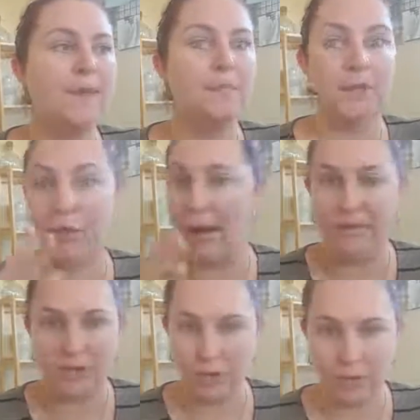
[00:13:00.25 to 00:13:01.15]
But you have
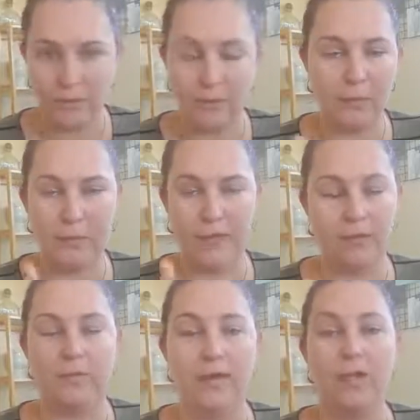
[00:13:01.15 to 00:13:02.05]
a job when we
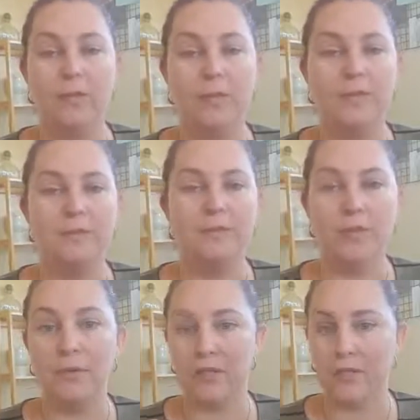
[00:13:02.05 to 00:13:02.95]
can reopen. So
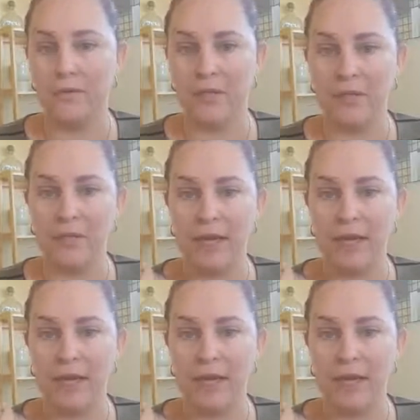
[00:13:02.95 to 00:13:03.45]
most of the